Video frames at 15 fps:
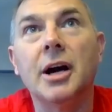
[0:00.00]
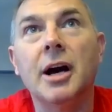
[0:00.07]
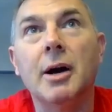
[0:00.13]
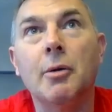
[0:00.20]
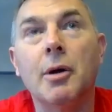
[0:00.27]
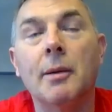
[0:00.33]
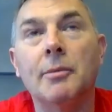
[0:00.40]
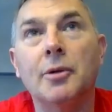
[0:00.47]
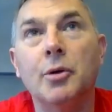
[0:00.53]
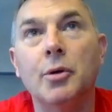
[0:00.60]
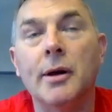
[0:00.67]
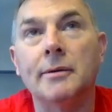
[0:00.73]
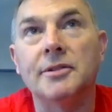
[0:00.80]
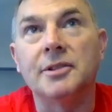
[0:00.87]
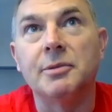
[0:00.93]
Uh, what I'm
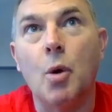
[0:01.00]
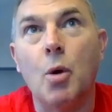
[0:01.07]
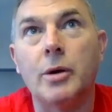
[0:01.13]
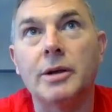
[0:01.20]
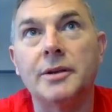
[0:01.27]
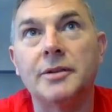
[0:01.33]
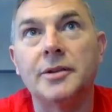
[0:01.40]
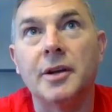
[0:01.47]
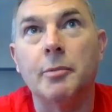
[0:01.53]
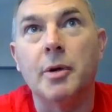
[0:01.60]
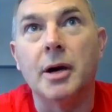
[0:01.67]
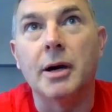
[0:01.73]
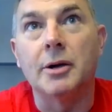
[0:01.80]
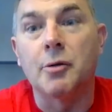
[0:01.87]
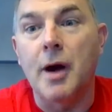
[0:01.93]
doing, I'm smoking some
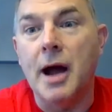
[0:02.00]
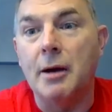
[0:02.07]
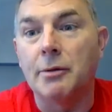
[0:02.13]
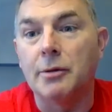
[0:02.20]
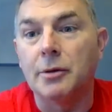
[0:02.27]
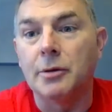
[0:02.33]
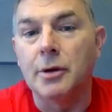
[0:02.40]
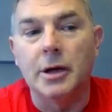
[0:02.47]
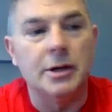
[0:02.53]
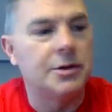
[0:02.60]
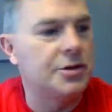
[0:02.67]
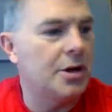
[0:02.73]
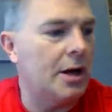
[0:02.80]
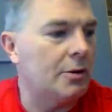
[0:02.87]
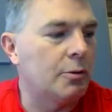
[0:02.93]
uh, ground uh,
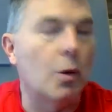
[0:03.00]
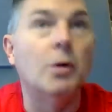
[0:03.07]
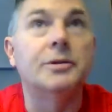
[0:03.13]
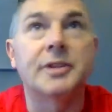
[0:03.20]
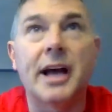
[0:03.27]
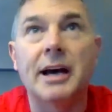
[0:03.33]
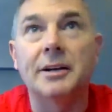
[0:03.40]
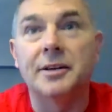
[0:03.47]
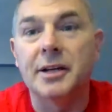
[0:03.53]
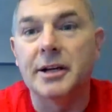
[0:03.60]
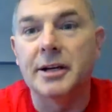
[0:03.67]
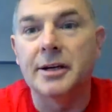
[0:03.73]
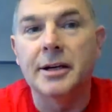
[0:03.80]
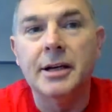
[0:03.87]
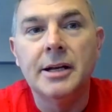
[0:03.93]
chuck roast out
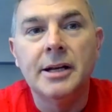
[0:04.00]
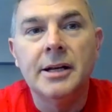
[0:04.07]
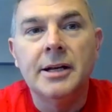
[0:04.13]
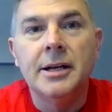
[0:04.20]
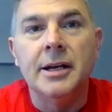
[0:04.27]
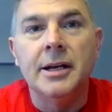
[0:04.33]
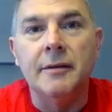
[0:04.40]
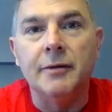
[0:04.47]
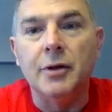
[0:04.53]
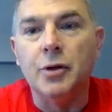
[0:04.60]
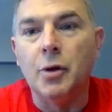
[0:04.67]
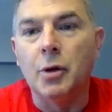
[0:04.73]
there and if you